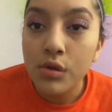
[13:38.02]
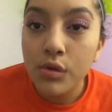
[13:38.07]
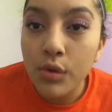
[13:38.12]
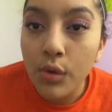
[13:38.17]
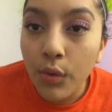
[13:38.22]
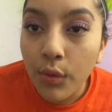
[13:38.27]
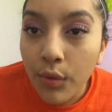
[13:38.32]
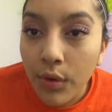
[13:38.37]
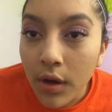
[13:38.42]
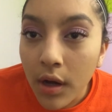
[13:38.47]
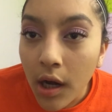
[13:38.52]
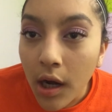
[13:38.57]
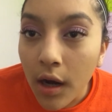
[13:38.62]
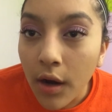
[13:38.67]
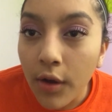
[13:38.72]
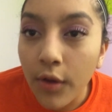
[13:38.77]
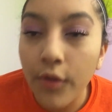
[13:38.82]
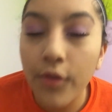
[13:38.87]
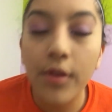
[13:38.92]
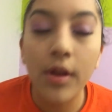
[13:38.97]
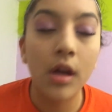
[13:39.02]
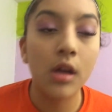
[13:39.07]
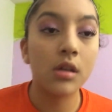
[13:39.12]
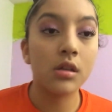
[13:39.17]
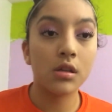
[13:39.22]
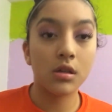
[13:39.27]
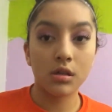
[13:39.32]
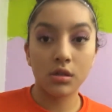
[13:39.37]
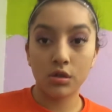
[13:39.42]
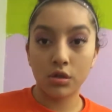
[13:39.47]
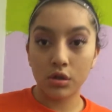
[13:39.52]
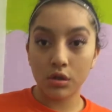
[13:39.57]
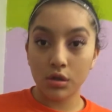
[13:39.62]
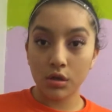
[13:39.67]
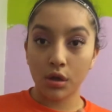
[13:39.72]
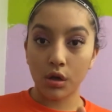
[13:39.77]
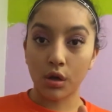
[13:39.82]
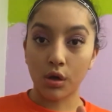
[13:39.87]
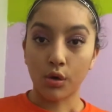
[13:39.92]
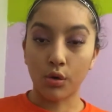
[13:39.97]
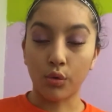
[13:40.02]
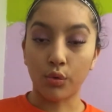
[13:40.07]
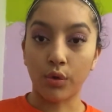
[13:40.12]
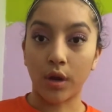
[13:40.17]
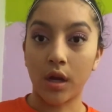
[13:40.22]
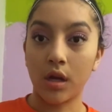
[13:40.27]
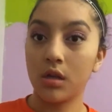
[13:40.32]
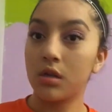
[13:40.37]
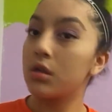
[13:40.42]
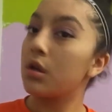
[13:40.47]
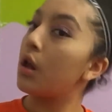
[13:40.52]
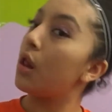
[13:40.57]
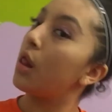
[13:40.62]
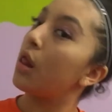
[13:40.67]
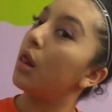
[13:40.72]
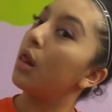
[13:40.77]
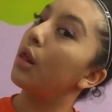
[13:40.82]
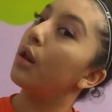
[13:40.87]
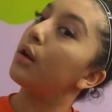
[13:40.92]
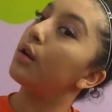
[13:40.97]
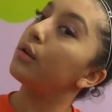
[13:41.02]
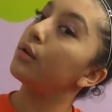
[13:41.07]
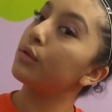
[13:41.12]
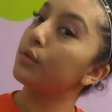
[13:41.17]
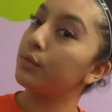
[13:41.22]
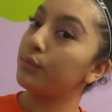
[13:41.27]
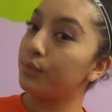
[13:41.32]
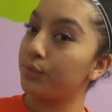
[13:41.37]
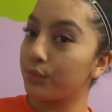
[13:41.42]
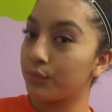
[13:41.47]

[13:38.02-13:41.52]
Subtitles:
So now that is just a great look.